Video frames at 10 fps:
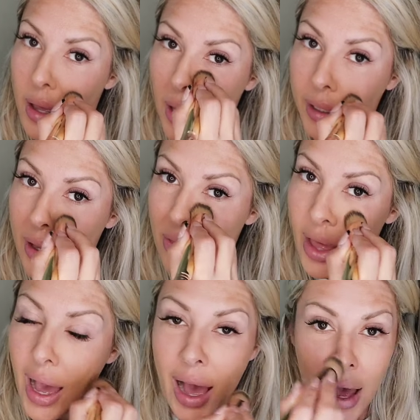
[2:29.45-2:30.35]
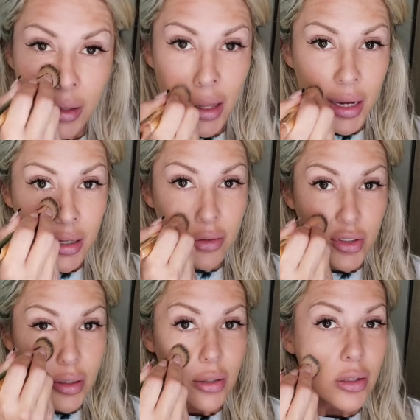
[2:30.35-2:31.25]
Again, the highlight
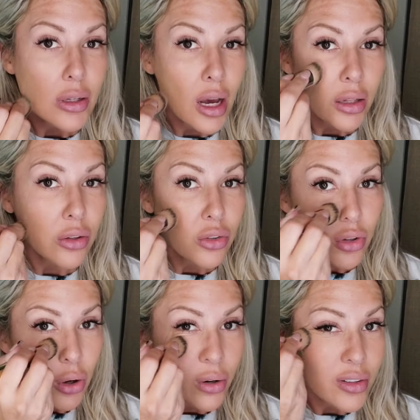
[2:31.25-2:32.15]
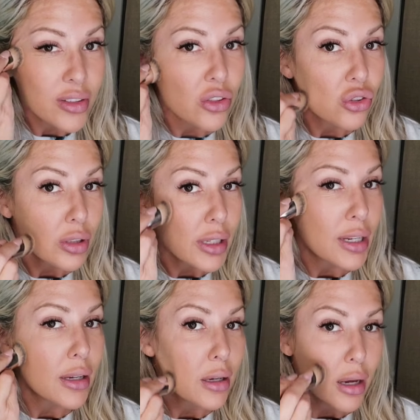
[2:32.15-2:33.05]
colors are
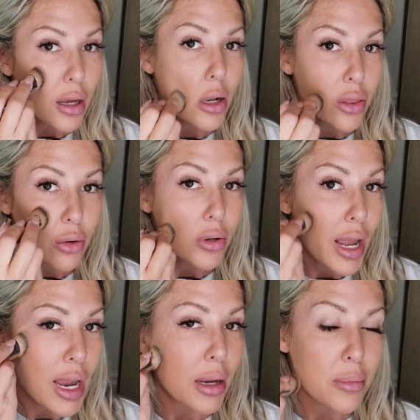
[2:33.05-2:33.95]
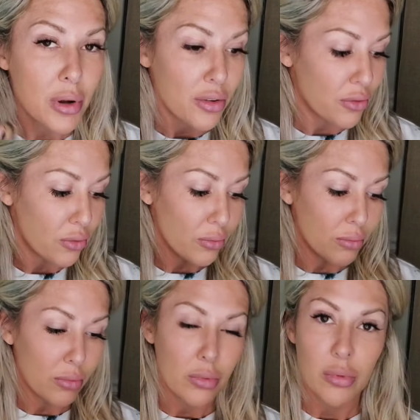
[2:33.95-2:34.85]
essentially another name
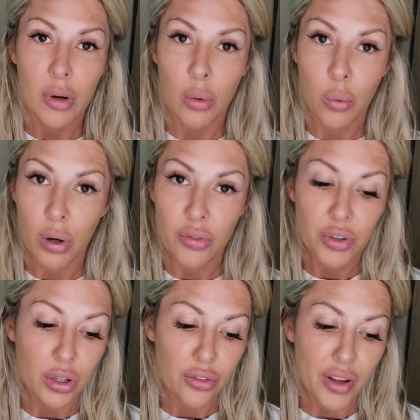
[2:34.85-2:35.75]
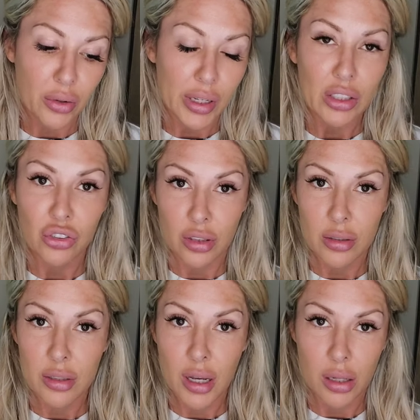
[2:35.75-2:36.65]
or word for your
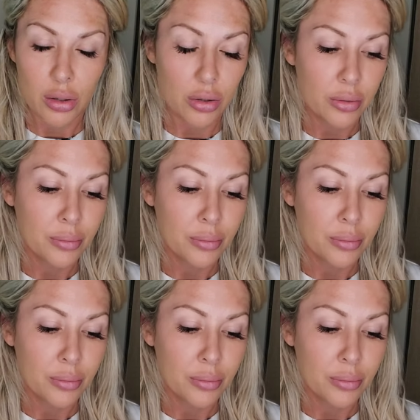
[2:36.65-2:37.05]
foundation color.